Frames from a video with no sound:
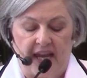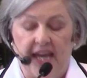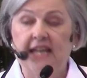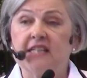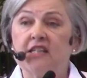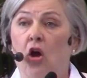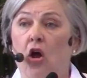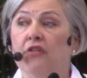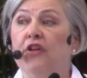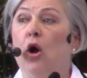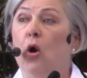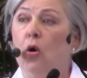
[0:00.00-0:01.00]
It is
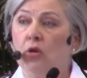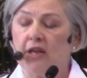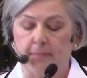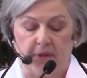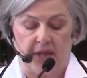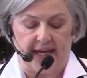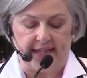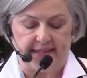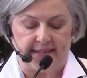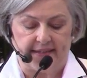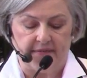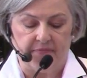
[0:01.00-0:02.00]
called the holy
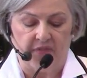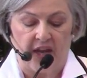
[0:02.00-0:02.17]
place.